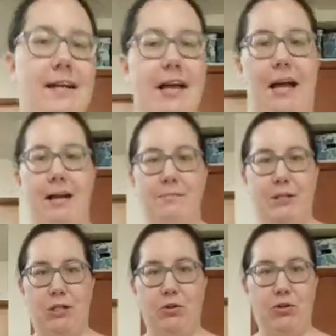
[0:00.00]

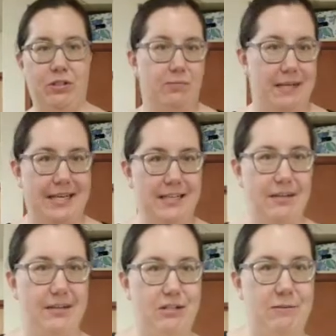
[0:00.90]
So those are my
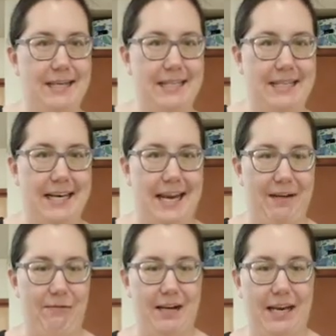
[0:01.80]
technology pieces that I
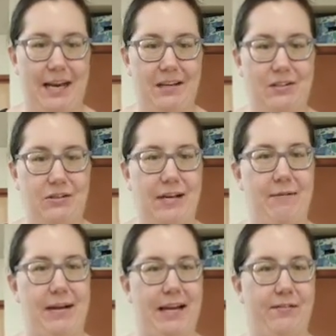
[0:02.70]
have right now. So
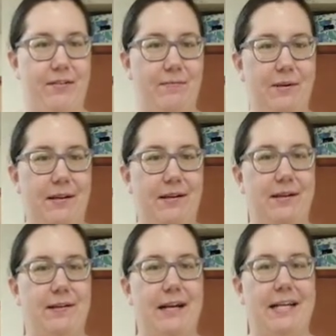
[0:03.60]
now I have a
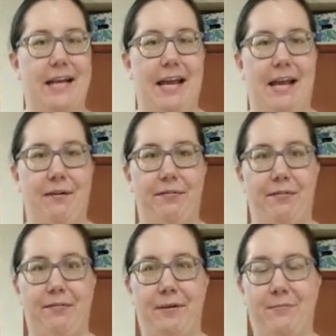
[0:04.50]
computer, I have
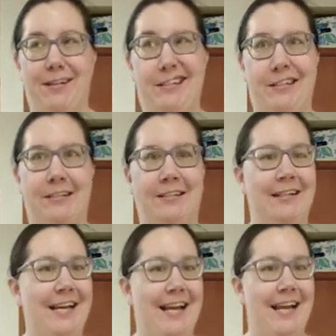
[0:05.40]
a printer,
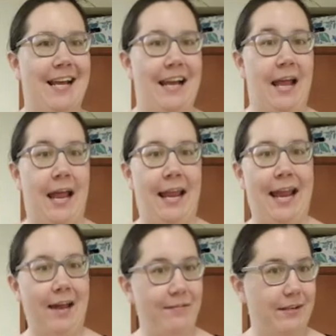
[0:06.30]
I
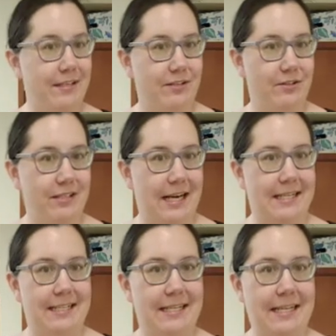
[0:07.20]
have a district
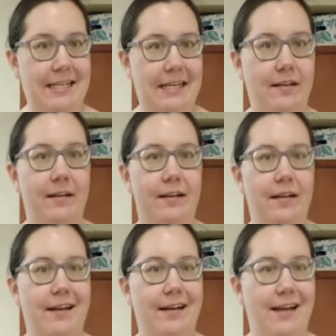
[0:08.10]
ID.
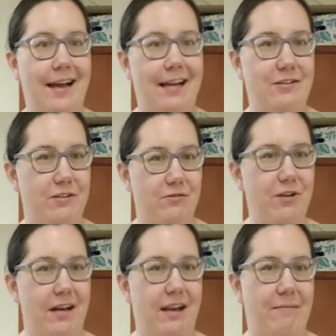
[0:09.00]
I do
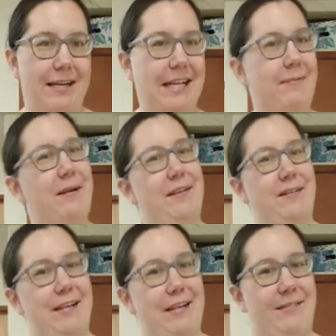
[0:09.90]
not have my email or
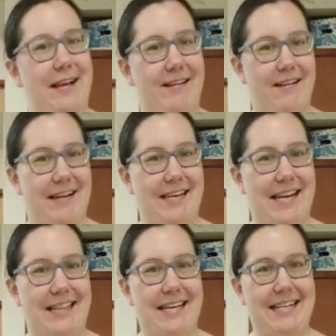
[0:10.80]
any of that login
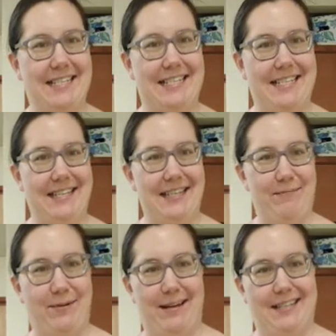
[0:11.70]
yet. That is still in
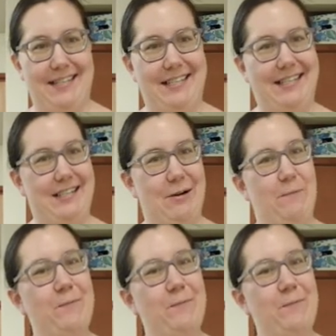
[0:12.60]
process, so